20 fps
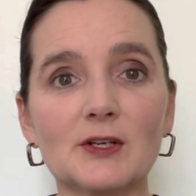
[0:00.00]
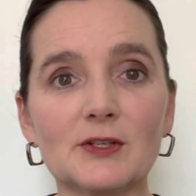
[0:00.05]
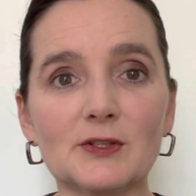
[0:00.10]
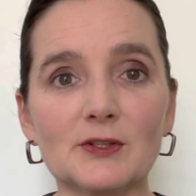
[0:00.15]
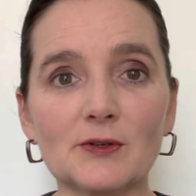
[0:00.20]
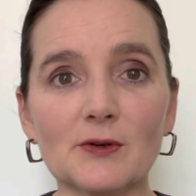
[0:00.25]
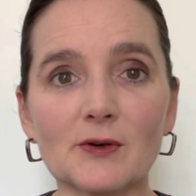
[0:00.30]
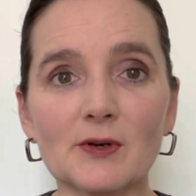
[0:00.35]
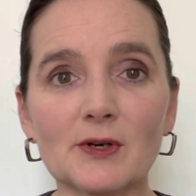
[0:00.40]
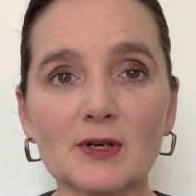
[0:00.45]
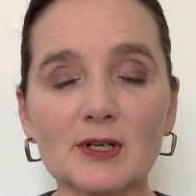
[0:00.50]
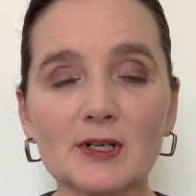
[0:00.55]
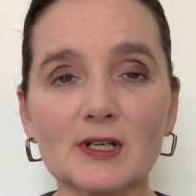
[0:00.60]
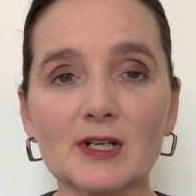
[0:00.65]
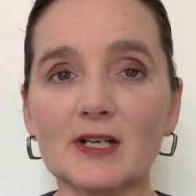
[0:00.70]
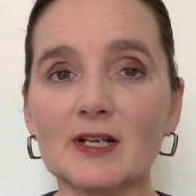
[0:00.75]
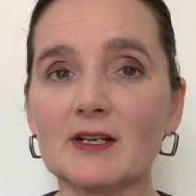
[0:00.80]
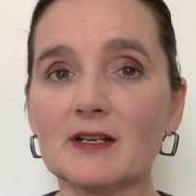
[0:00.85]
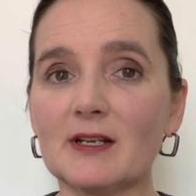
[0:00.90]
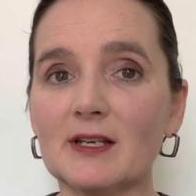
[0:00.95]
Your
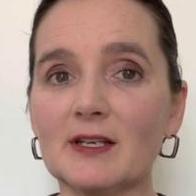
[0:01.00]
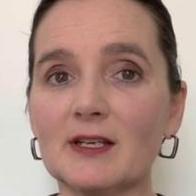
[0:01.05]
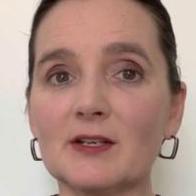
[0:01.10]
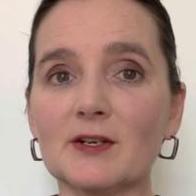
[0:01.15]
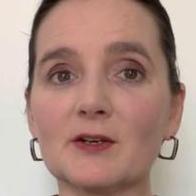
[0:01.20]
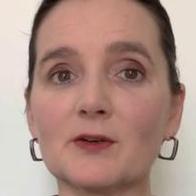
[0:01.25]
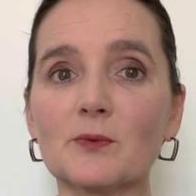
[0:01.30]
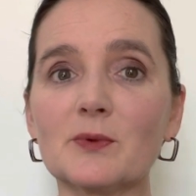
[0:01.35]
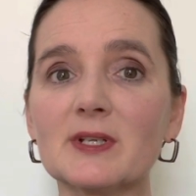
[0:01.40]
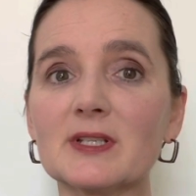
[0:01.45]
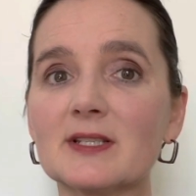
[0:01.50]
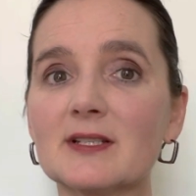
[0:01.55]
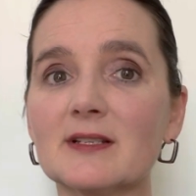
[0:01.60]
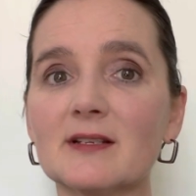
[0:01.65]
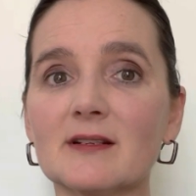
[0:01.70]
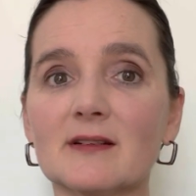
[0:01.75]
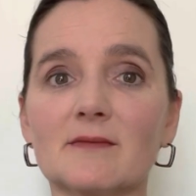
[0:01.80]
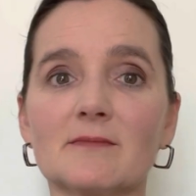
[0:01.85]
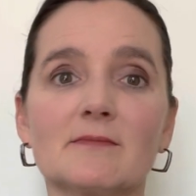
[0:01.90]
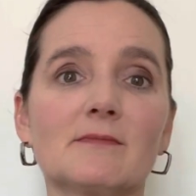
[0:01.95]
inner
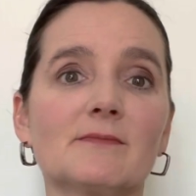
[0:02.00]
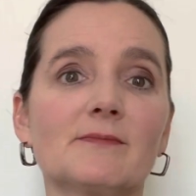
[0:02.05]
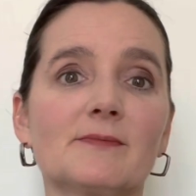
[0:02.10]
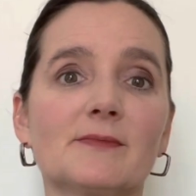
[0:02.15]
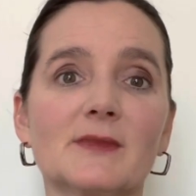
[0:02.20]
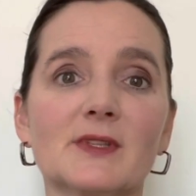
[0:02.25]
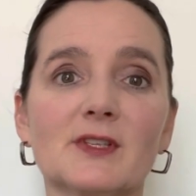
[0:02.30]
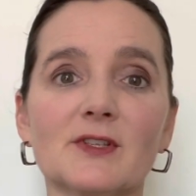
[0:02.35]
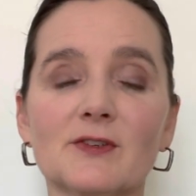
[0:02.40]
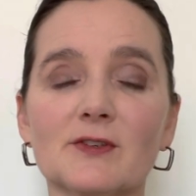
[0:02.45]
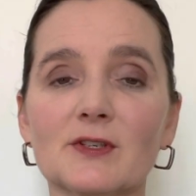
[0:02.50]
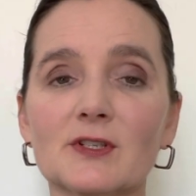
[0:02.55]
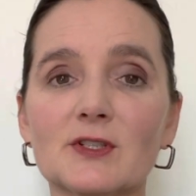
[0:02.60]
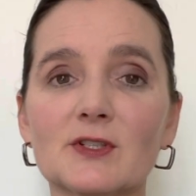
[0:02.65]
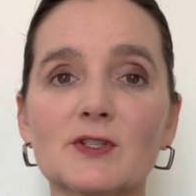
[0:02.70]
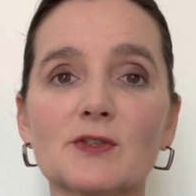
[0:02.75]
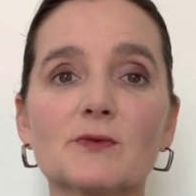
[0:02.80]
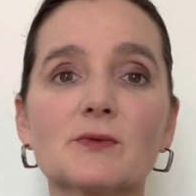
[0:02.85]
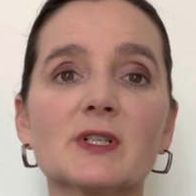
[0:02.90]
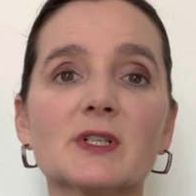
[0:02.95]
wisdom, your
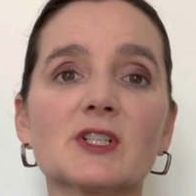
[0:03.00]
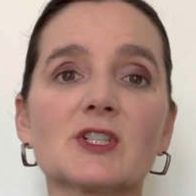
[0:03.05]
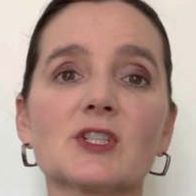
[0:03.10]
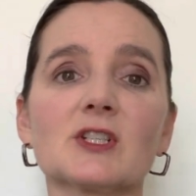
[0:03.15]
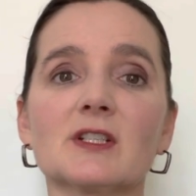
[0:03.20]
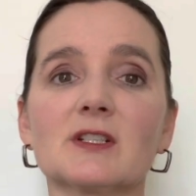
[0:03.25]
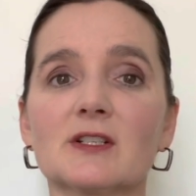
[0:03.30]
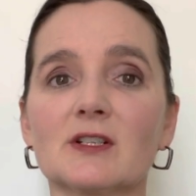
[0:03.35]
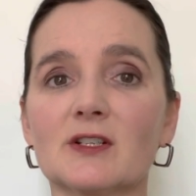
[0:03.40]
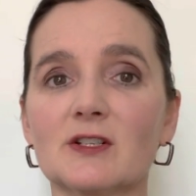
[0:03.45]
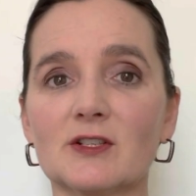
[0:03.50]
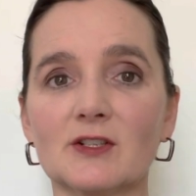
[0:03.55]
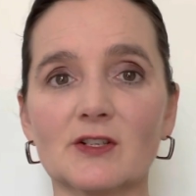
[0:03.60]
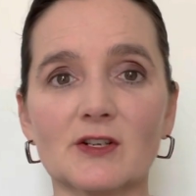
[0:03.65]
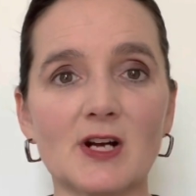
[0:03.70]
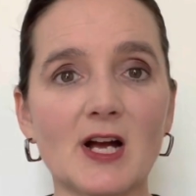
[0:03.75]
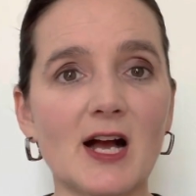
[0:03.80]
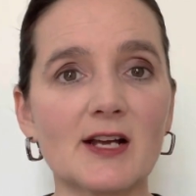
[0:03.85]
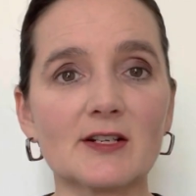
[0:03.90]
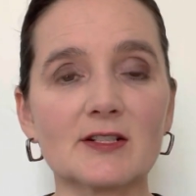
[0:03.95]
intuition, your
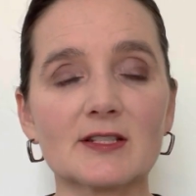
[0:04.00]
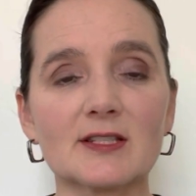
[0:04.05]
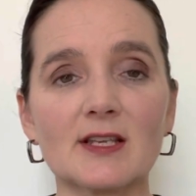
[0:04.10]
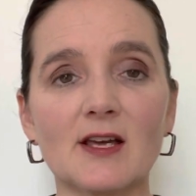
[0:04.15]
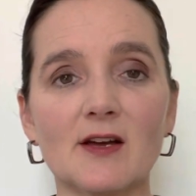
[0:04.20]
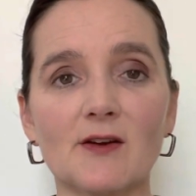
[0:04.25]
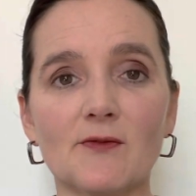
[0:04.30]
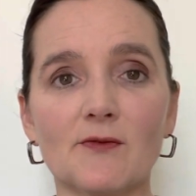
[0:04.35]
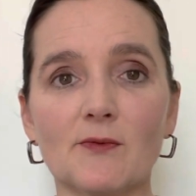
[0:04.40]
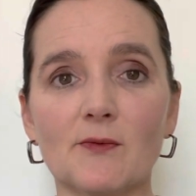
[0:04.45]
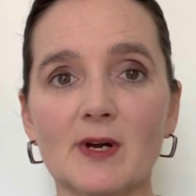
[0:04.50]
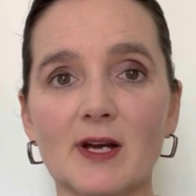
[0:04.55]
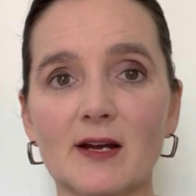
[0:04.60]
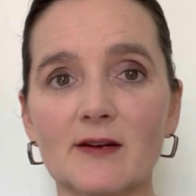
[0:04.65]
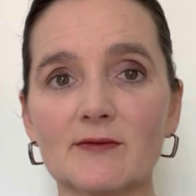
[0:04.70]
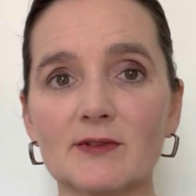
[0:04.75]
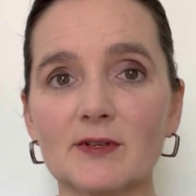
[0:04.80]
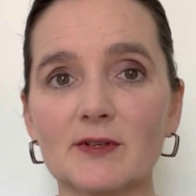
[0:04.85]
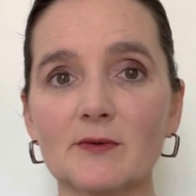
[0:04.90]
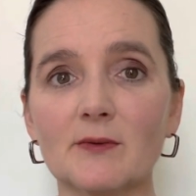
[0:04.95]
higher self,
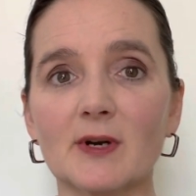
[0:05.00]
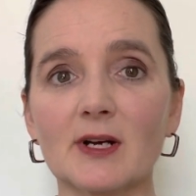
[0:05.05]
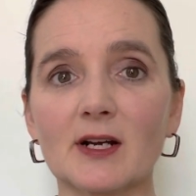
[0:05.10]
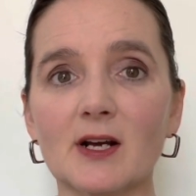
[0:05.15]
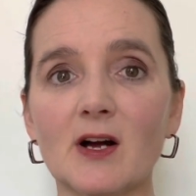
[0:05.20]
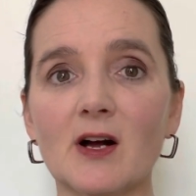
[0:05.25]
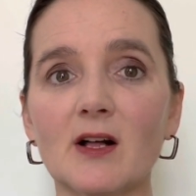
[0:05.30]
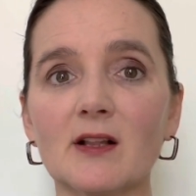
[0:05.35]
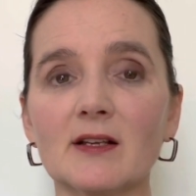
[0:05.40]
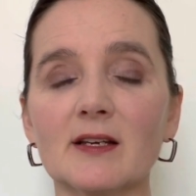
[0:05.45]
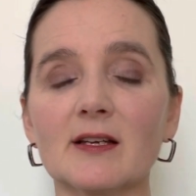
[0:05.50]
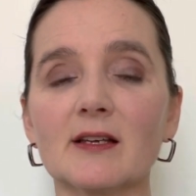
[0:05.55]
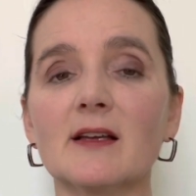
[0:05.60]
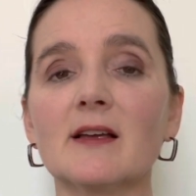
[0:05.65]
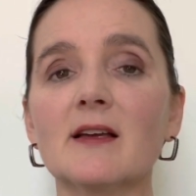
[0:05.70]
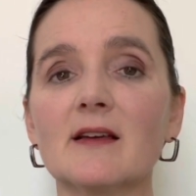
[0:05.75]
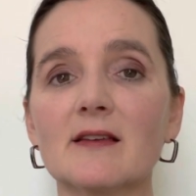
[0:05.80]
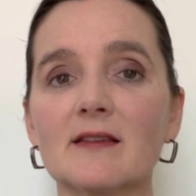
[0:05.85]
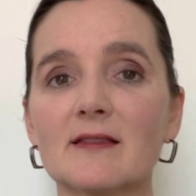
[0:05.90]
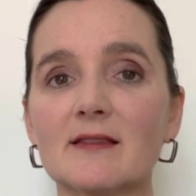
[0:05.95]
whatever you want to call it,
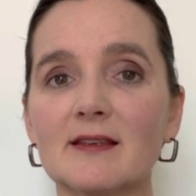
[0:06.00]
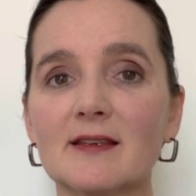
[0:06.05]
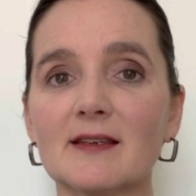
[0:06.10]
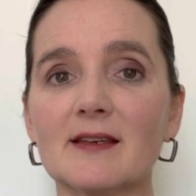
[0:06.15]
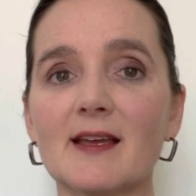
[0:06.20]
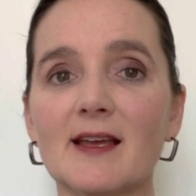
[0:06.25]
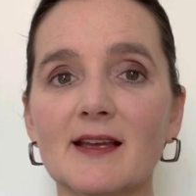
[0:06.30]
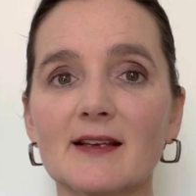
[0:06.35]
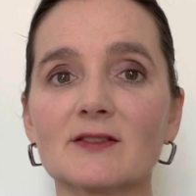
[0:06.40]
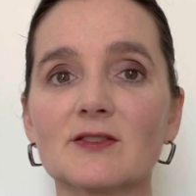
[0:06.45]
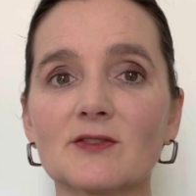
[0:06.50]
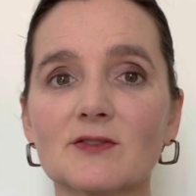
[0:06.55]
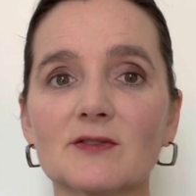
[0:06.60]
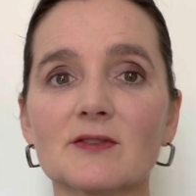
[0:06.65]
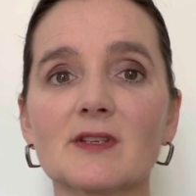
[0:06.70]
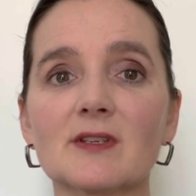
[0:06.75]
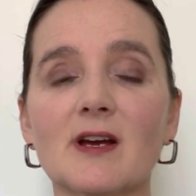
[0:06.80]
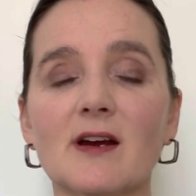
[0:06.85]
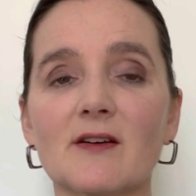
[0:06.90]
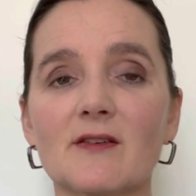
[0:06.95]
the
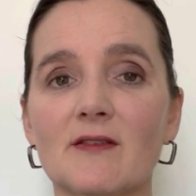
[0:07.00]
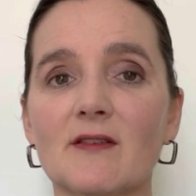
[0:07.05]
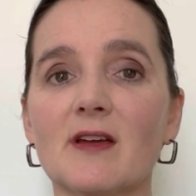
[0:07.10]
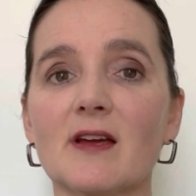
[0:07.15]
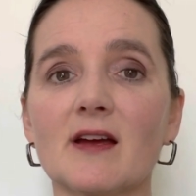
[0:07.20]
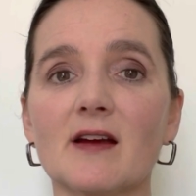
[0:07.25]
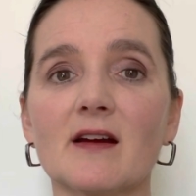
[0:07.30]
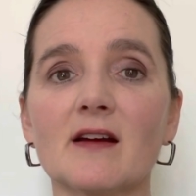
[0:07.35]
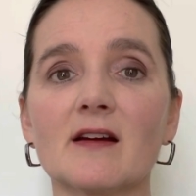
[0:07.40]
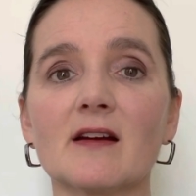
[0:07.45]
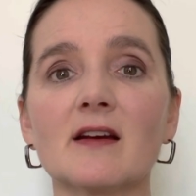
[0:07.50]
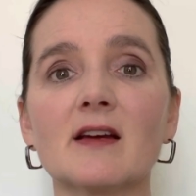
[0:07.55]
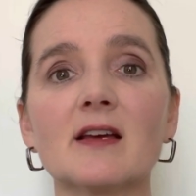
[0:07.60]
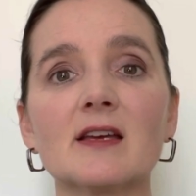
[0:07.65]
answers are there.